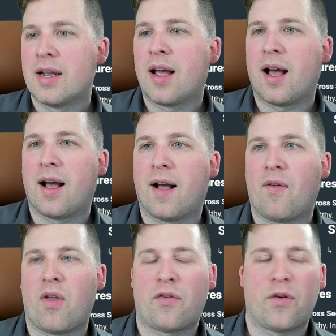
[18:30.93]

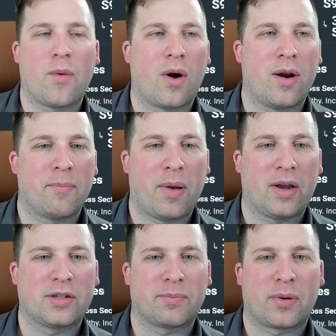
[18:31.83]
If you are an
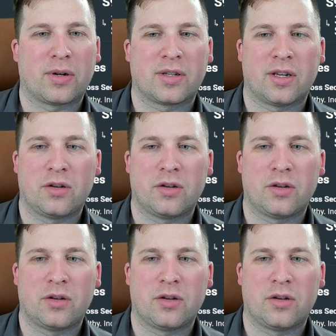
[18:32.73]
impatient person,